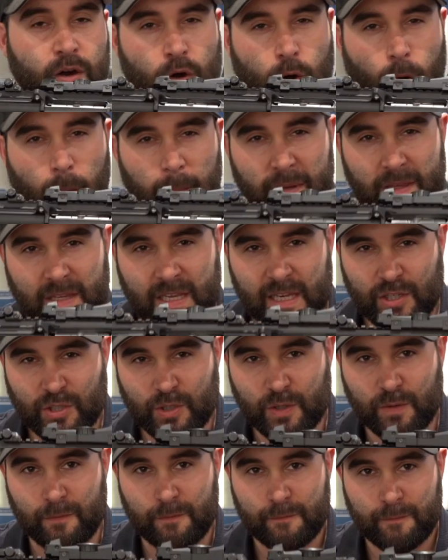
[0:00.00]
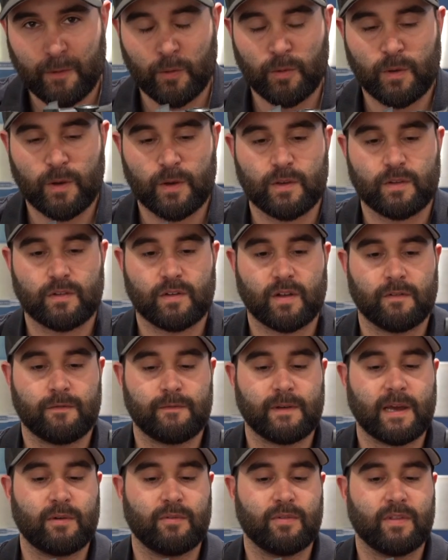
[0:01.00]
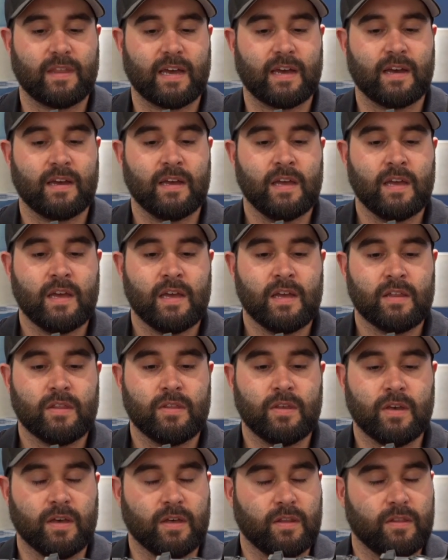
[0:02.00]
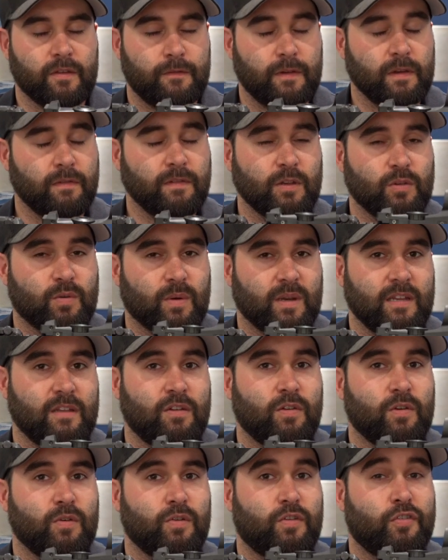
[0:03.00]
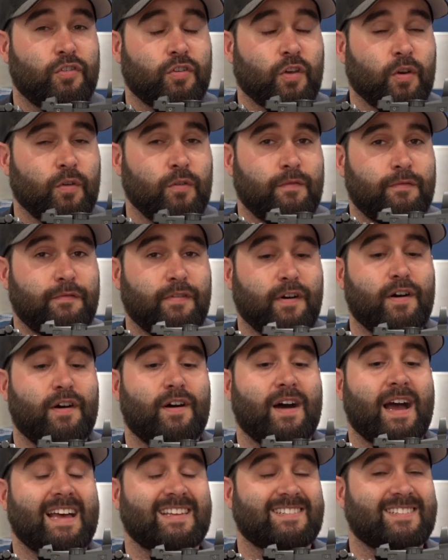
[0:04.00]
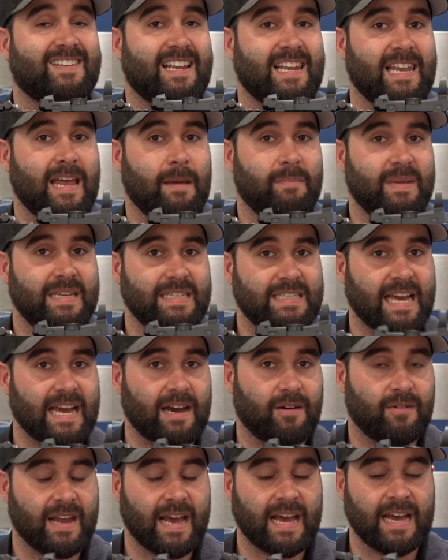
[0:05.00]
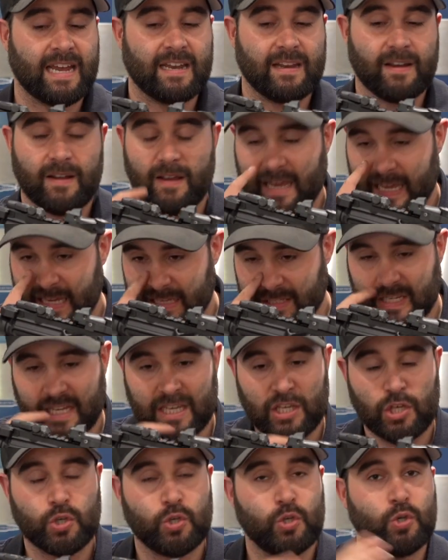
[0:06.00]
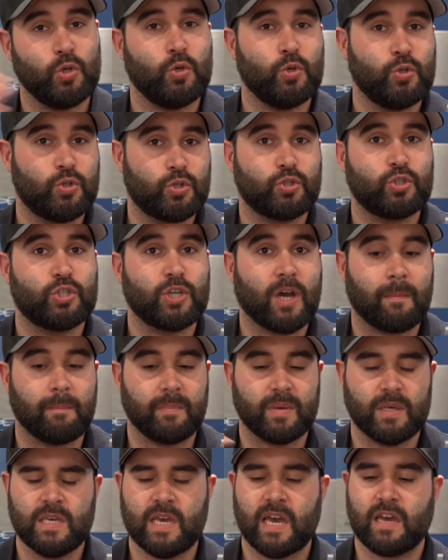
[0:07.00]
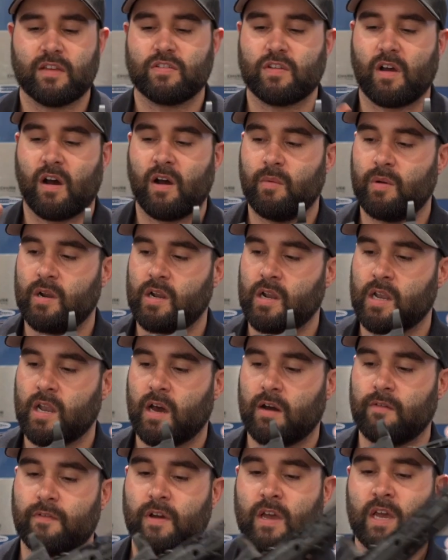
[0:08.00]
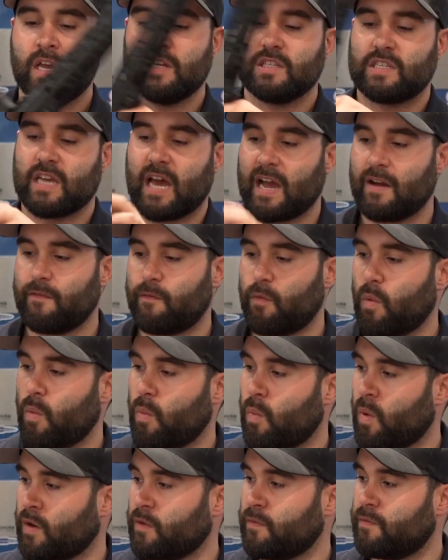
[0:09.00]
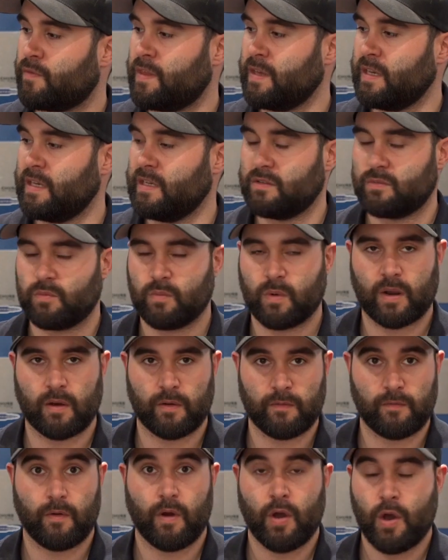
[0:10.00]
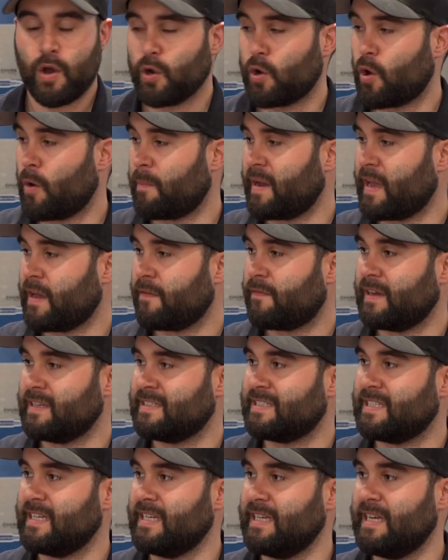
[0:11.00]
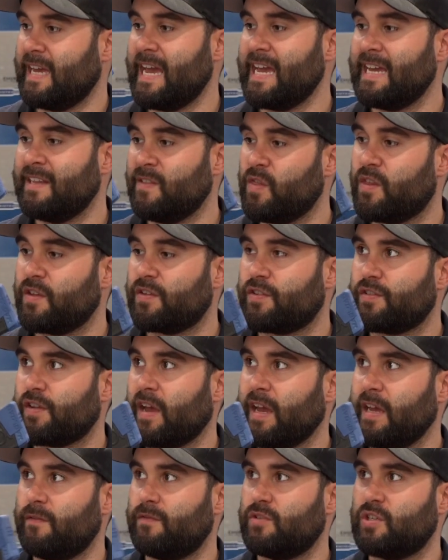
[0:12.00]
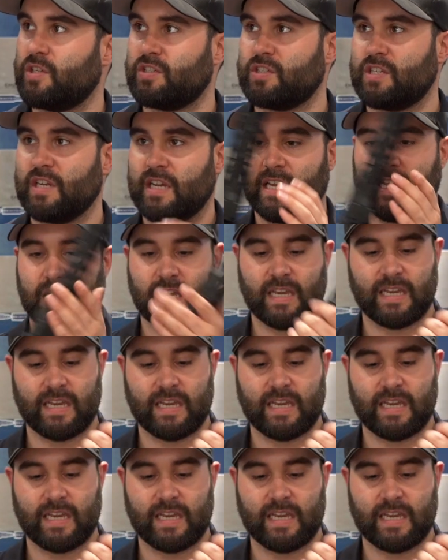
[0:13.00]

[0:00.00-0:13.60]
competition focused, I found that the 1522 so far hasn't let me down, and it's a huge jump. Yes, I would love to have one of these when I've got my FAC in the safe, just to